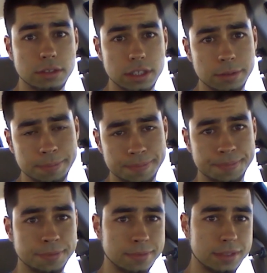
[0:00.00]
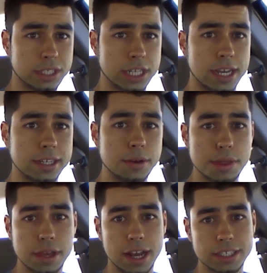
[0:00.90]
Just checking in
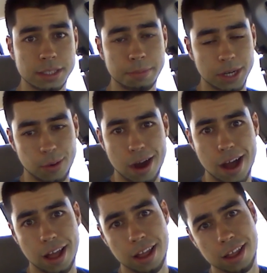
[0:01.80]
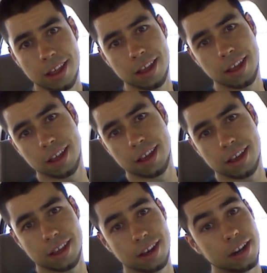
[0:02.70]
with you guys. It's been a while,
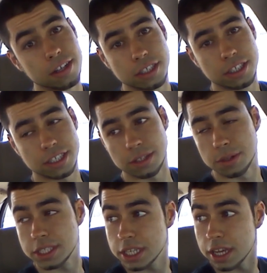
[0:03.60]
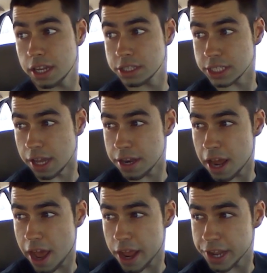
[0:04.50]
you know, just seeing what's good.
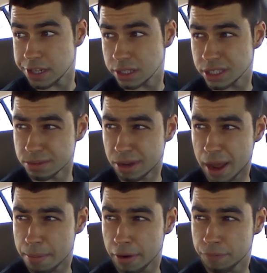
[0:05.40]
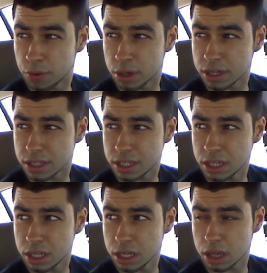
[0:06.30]
Sunday, September
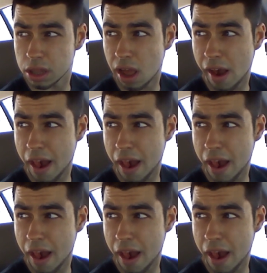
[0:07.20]
14th.